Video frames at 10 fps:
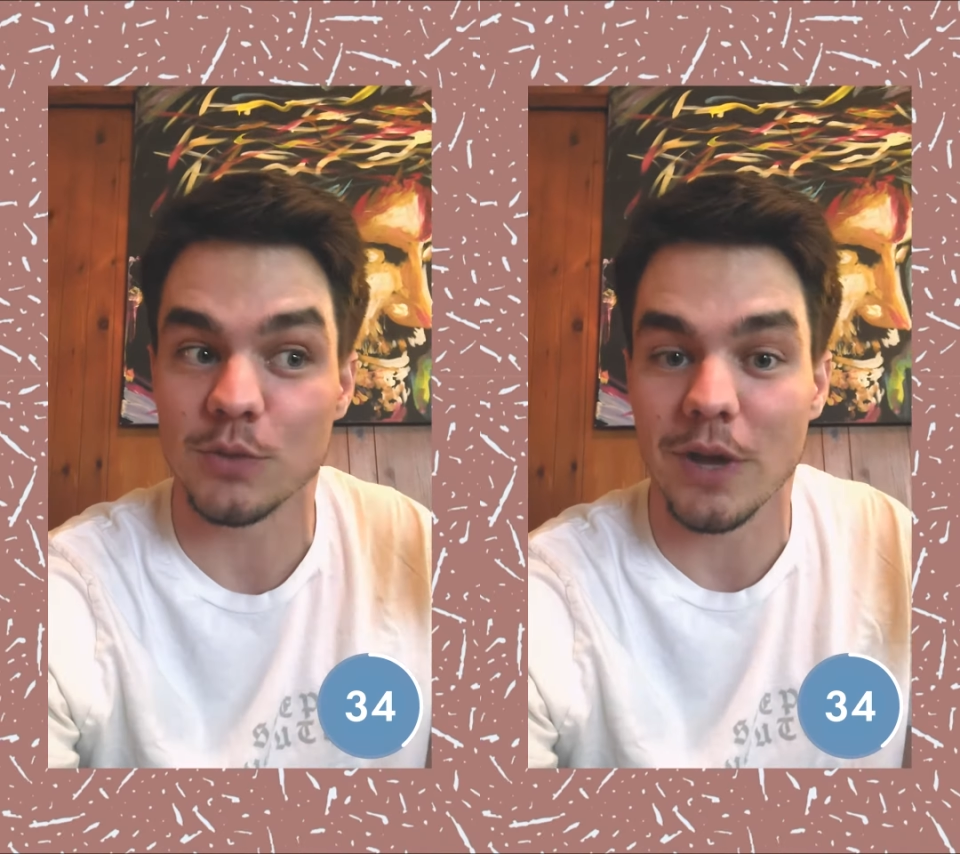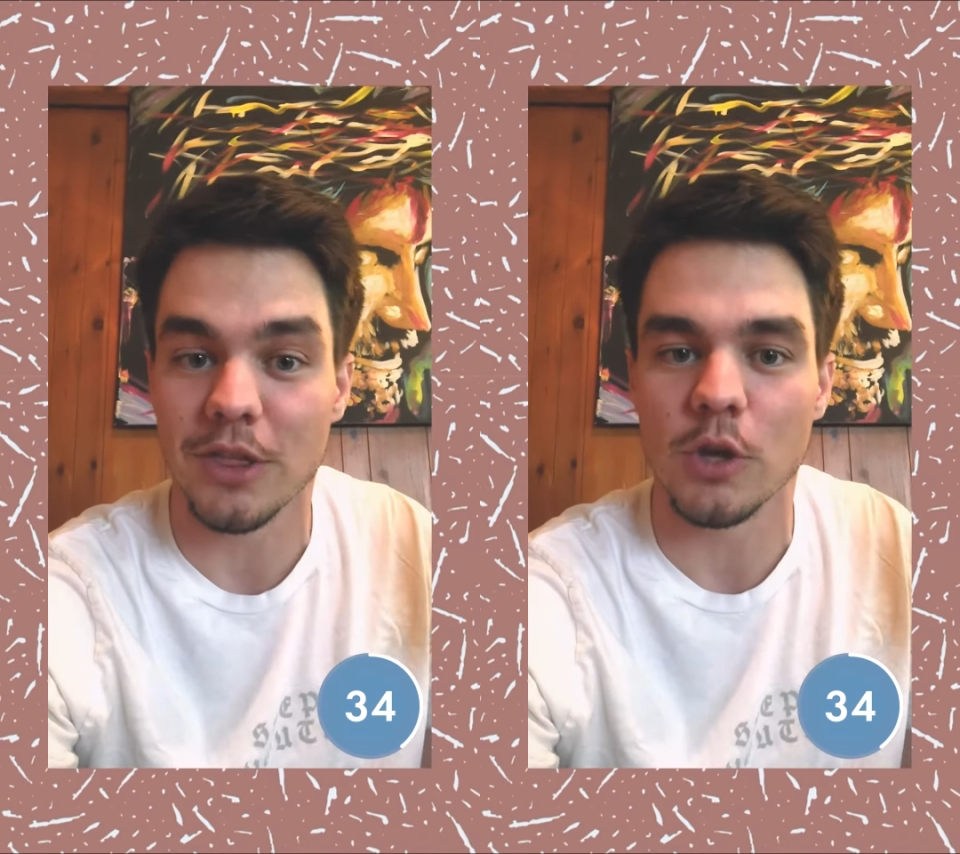
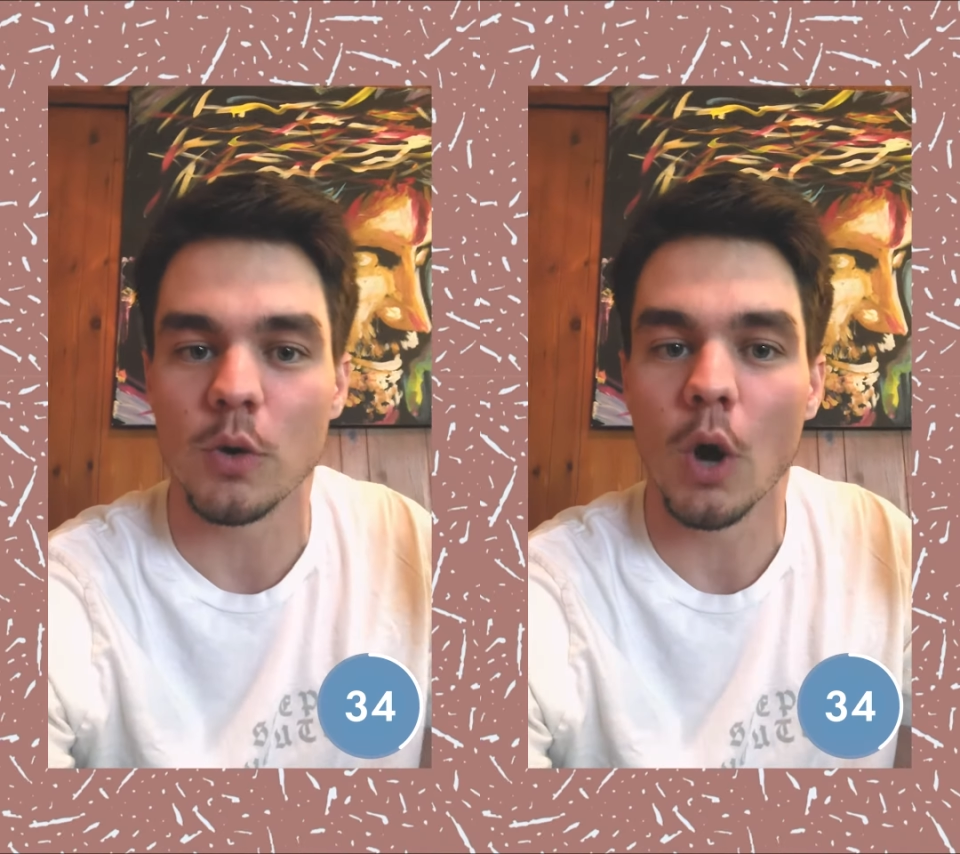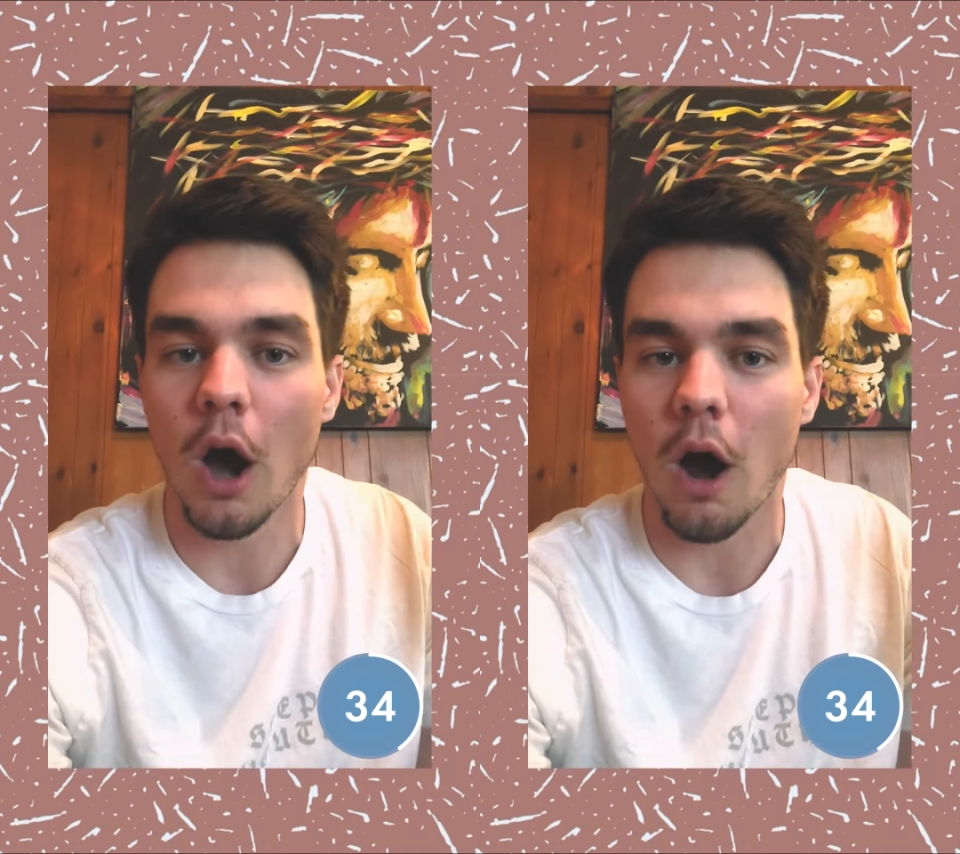with
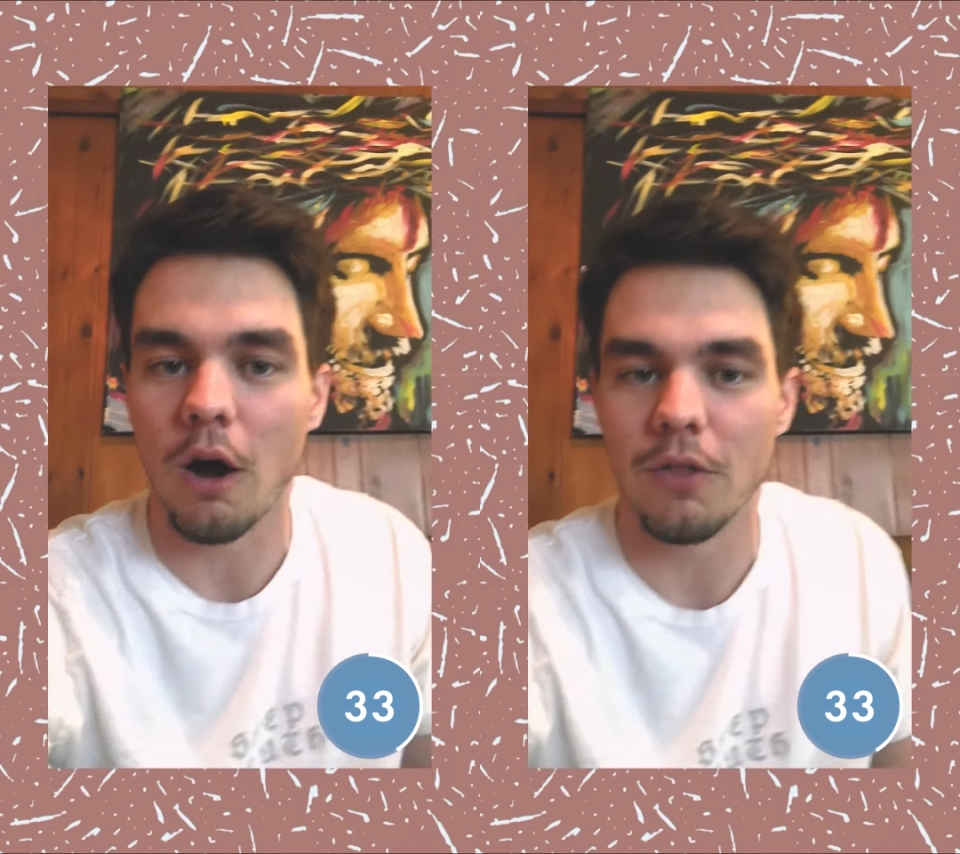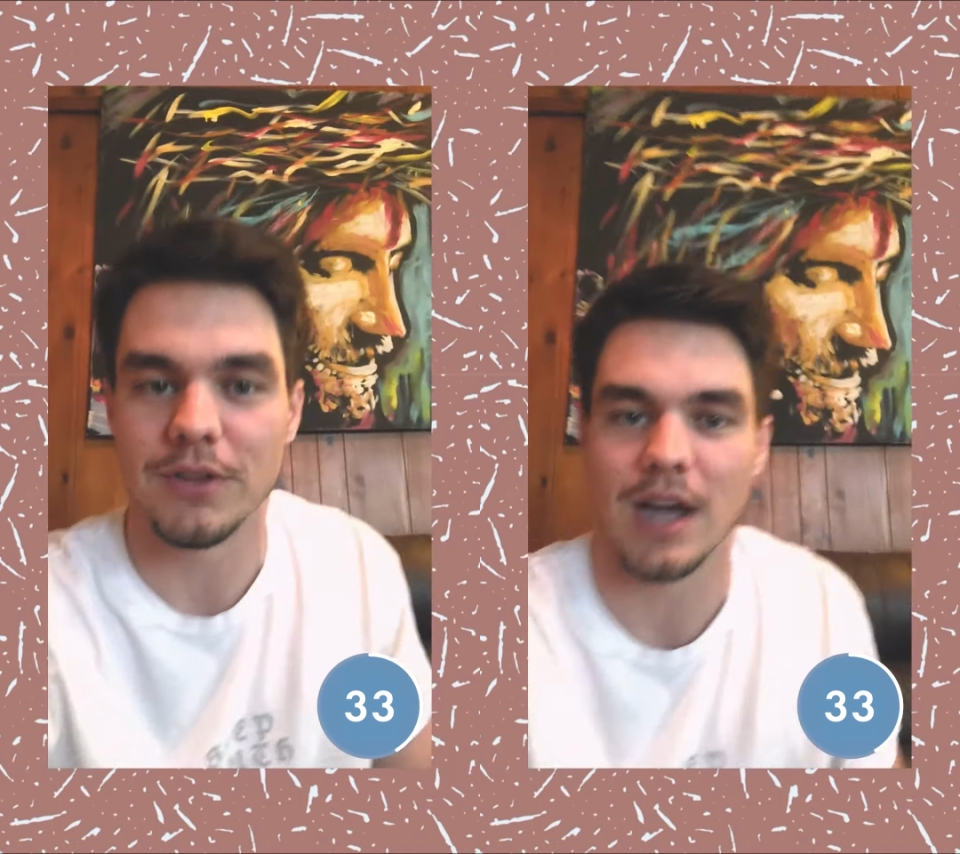you
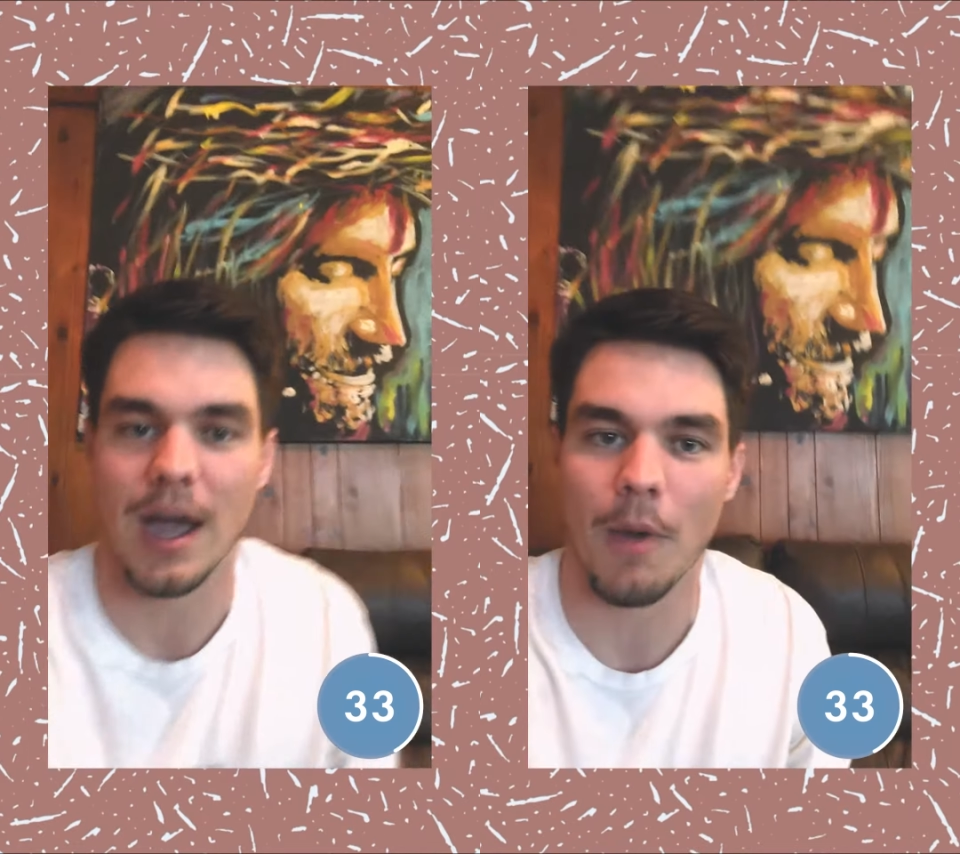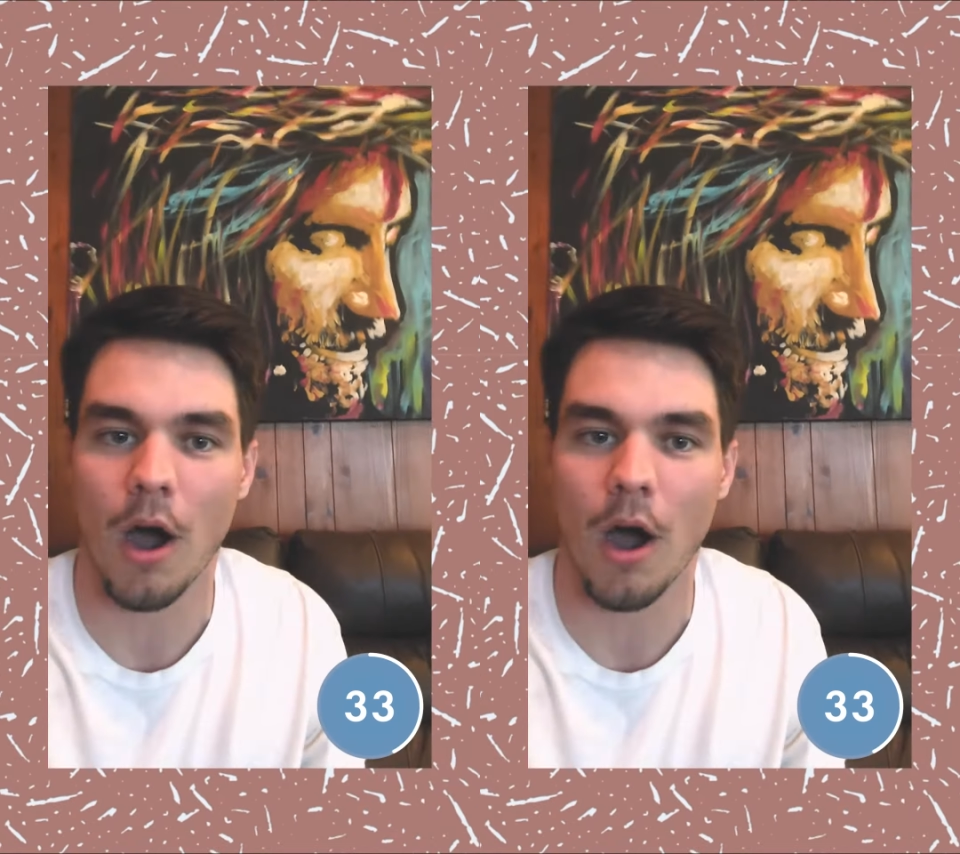all the time,